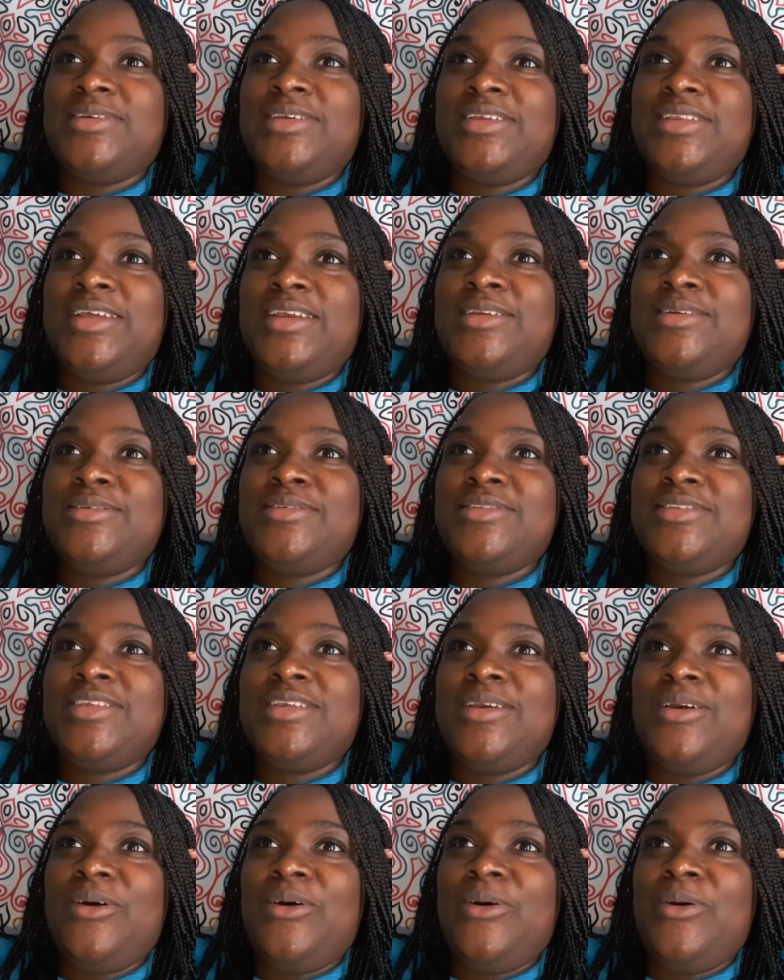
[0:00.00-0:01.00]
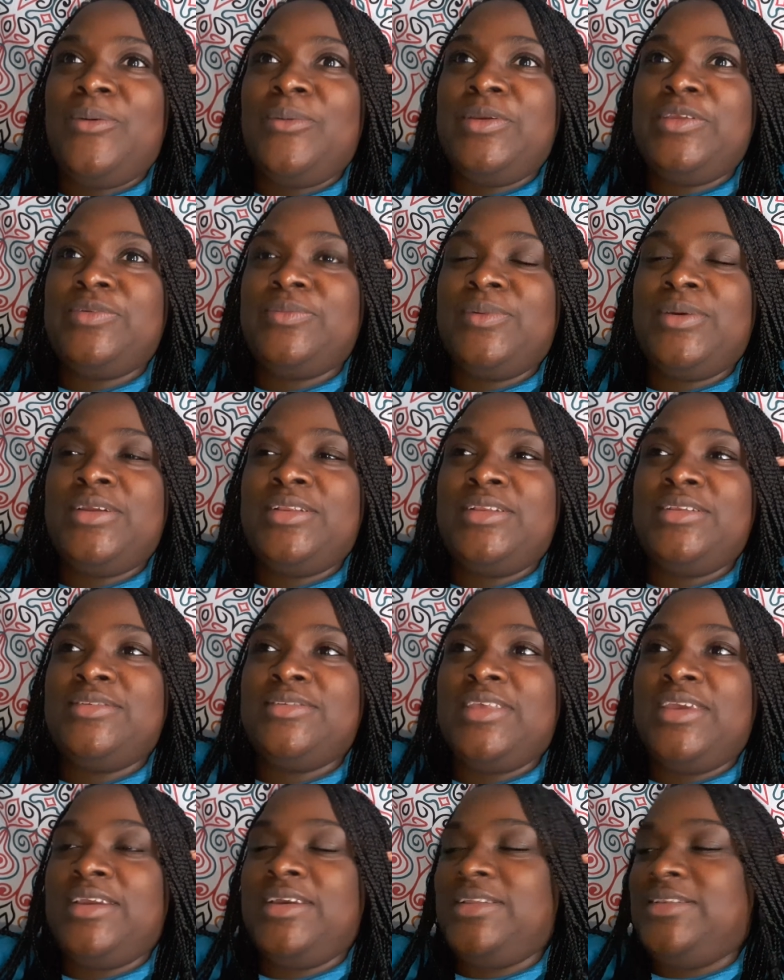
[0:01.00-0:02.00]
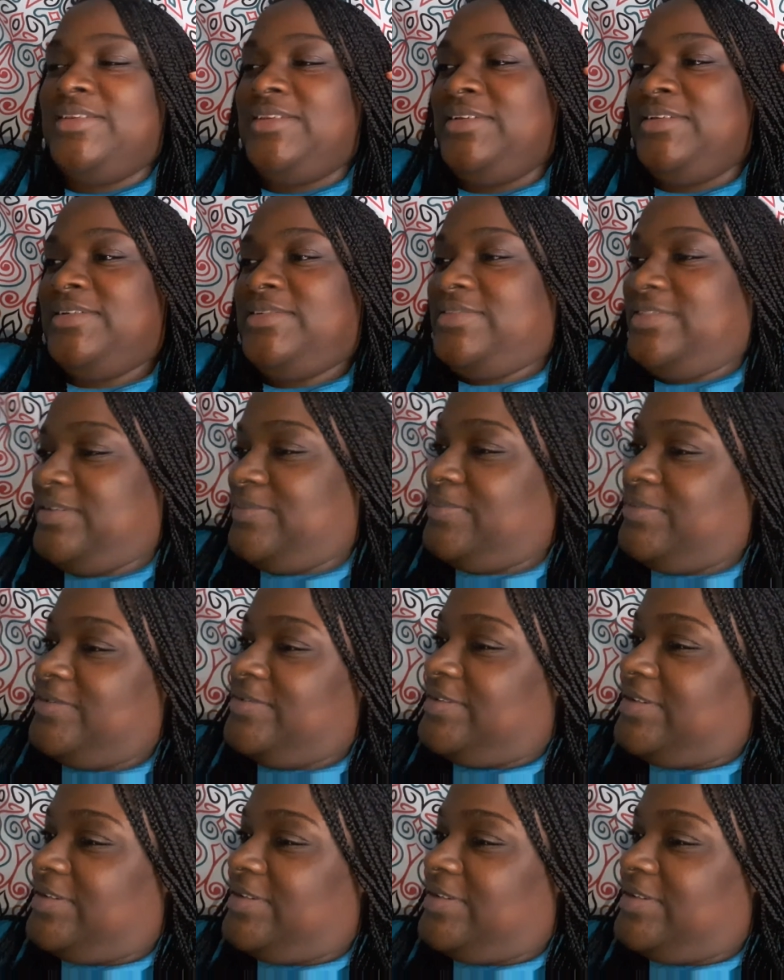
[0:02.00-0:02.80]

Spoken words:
and I usually always wear these like Adidas slippers,